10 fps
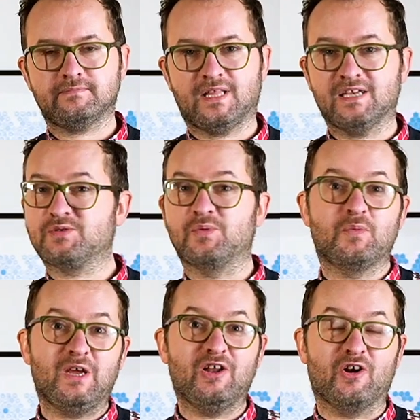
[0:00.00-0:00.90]
That's what
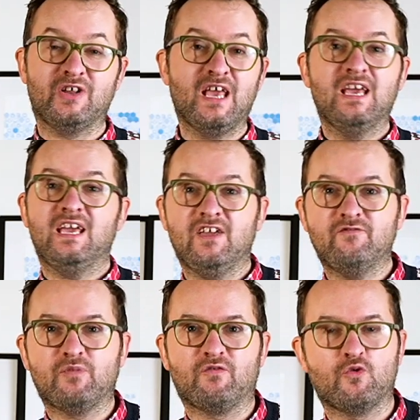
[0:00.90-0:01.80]
we learn
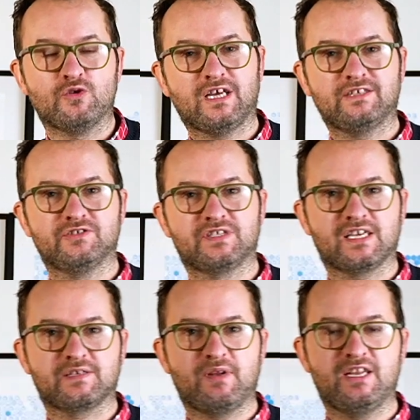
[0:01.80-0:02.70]
even before Daniel's
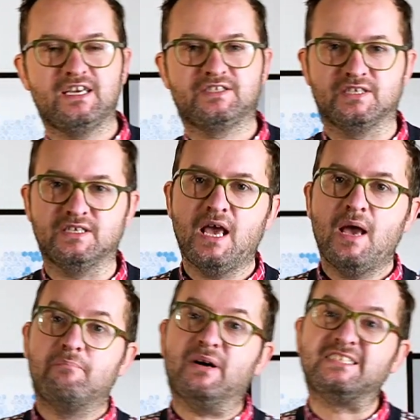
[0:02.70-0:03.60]
explanation.
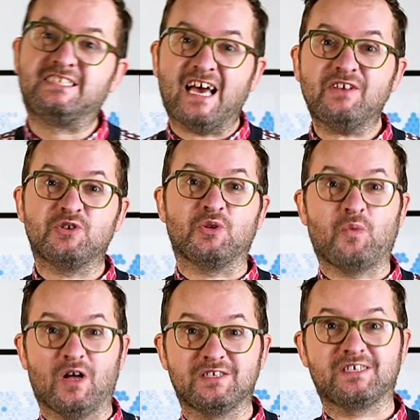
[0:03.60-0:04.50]
But Daniel
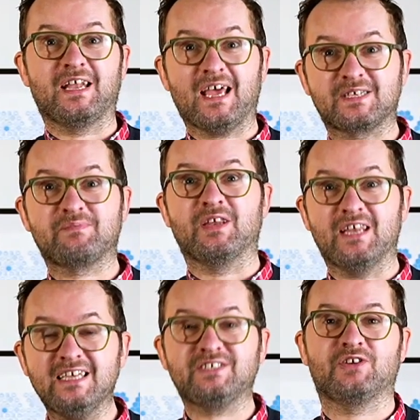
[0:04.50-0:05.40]
wants an
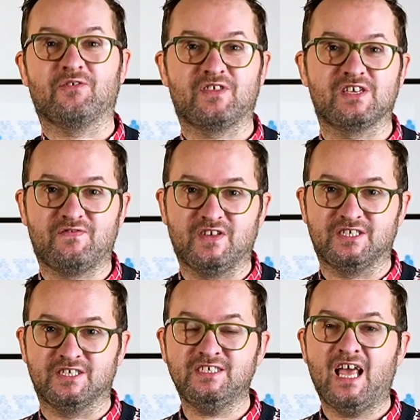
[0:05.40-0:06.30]
explanation of this
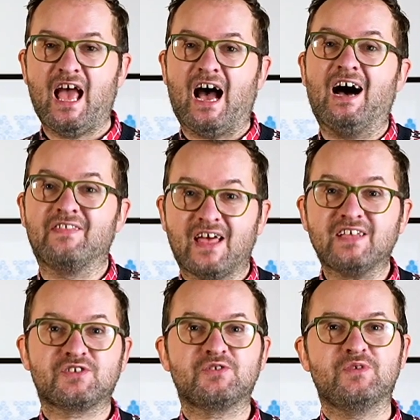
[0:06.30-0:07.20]
vision, and
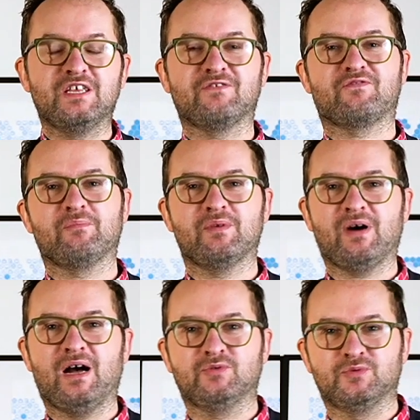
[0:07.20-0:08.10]
that's the reading from the
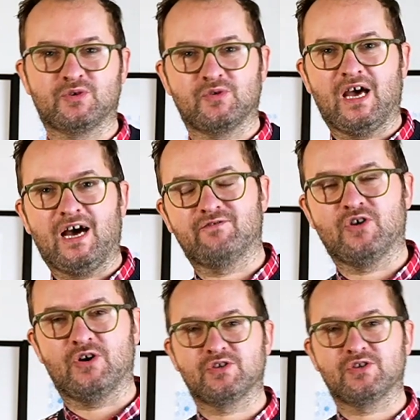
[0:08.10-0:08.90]
Bible we're going to have now.